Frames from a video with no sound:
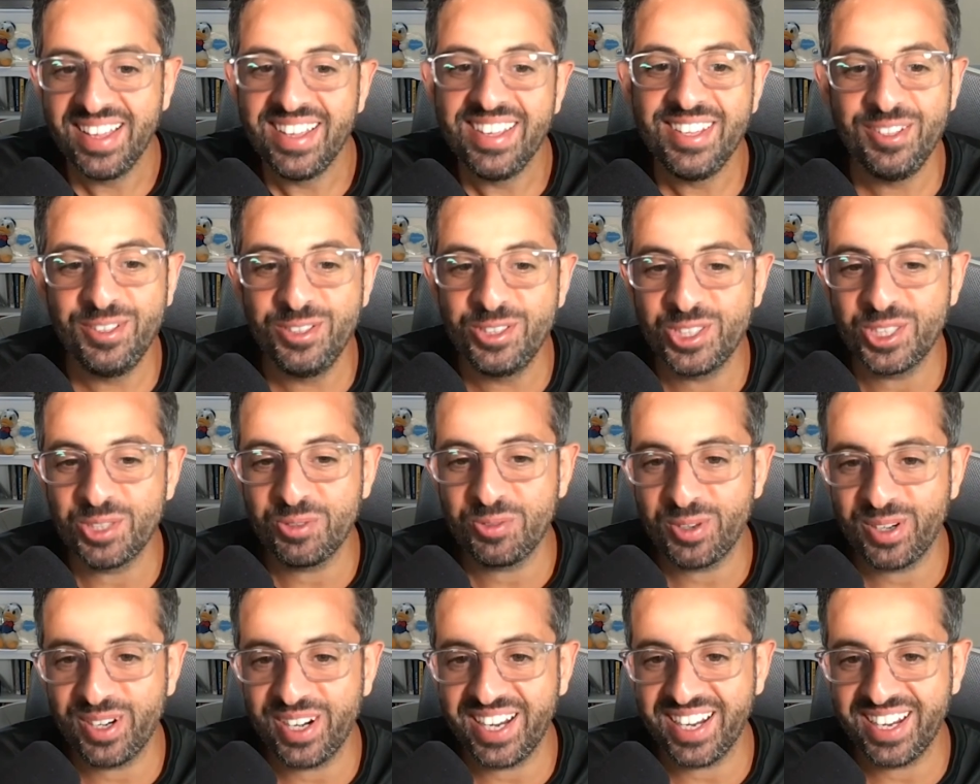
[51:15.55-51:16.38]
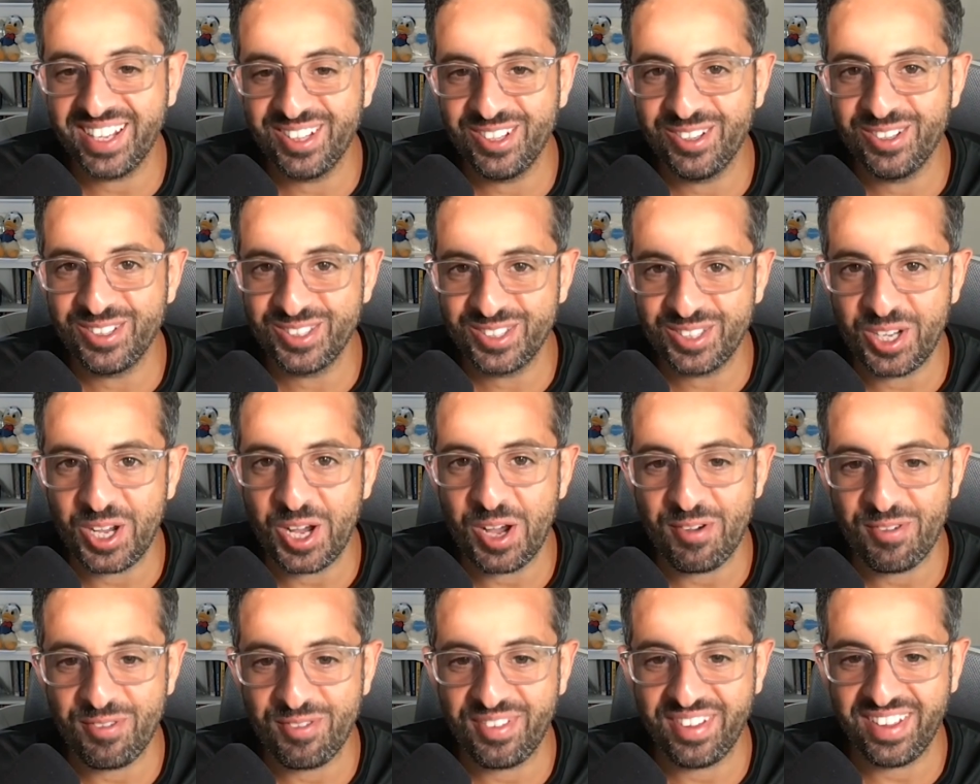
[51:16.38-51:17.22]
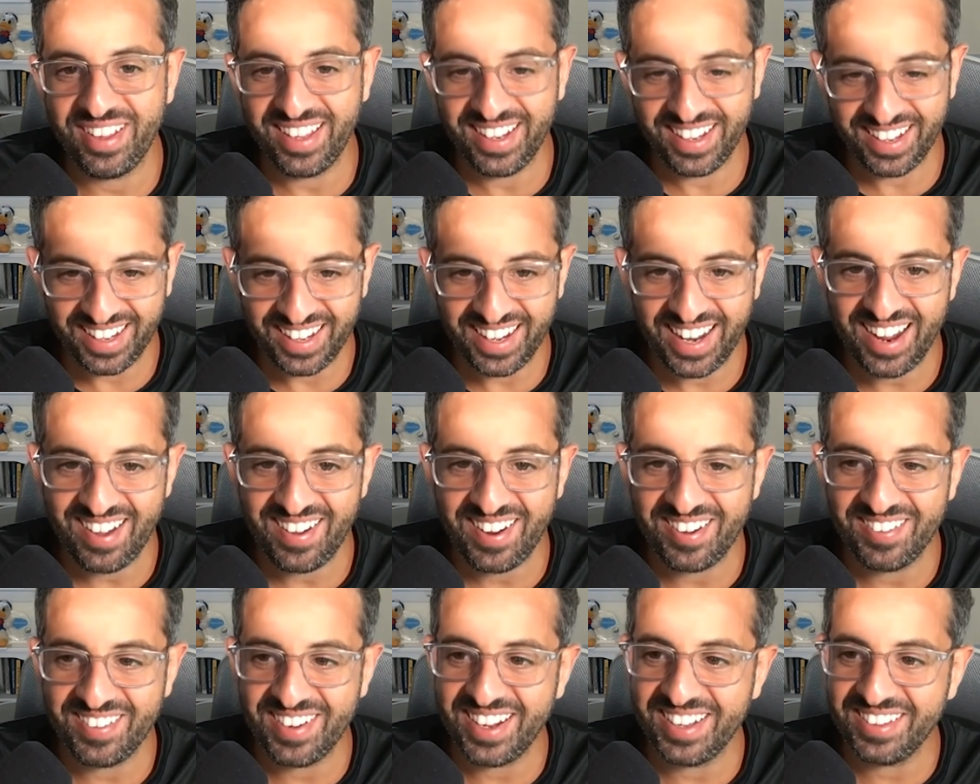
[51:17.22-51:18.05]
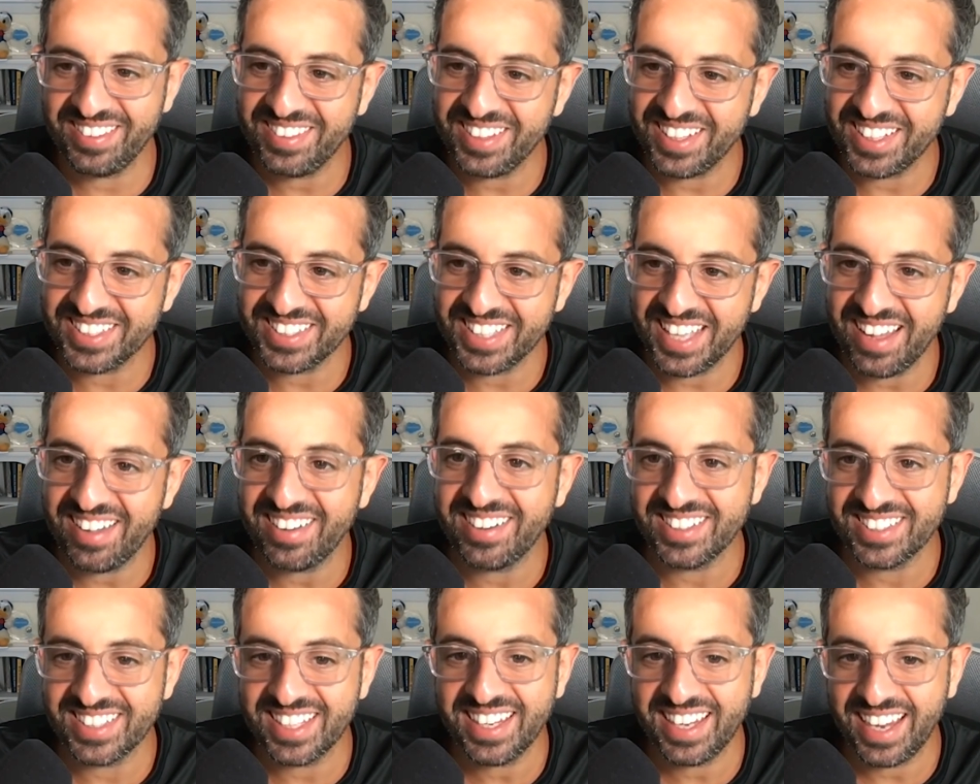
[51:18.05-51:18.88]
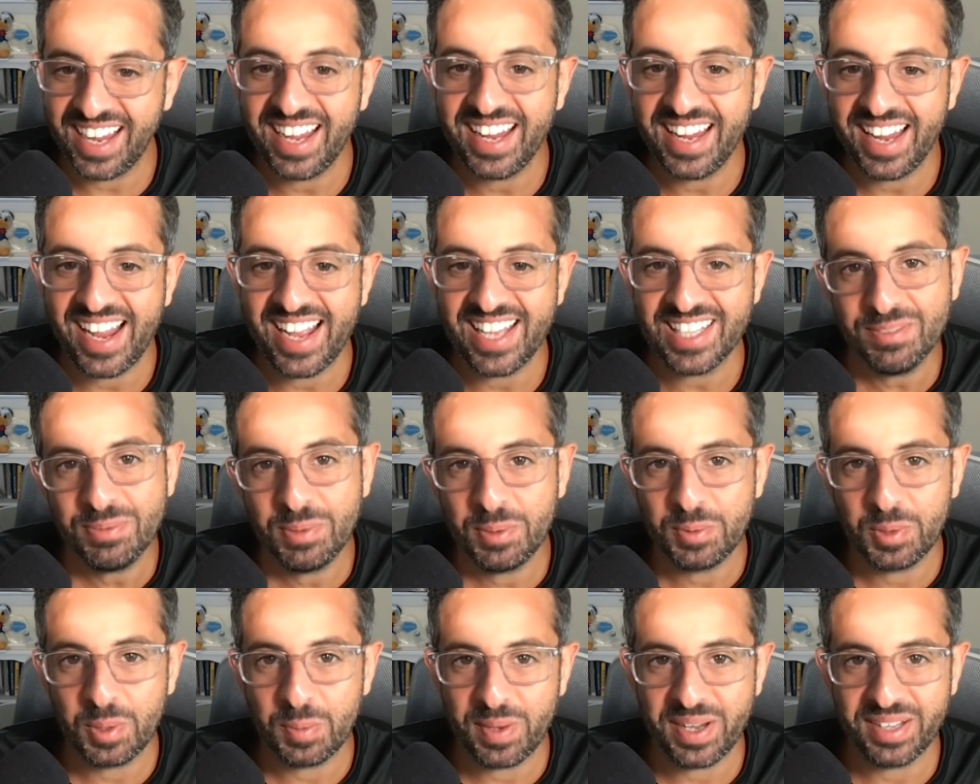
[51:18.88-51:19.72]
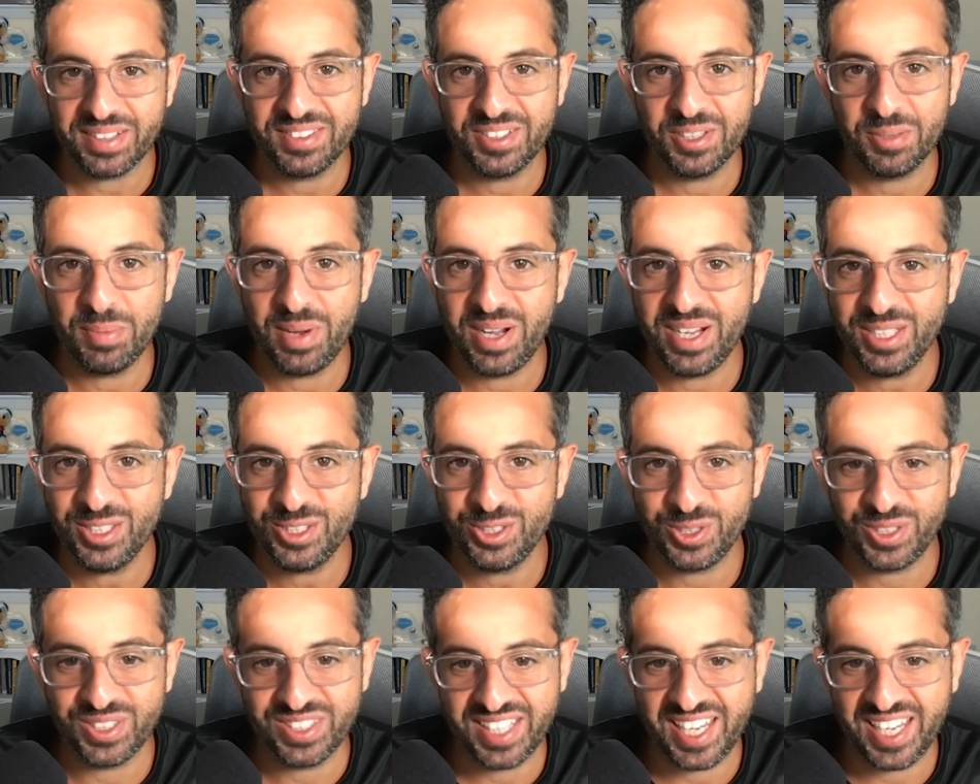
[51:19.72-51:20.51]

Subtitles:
Usually where I close off and how I round things out is I ask people about their mantras.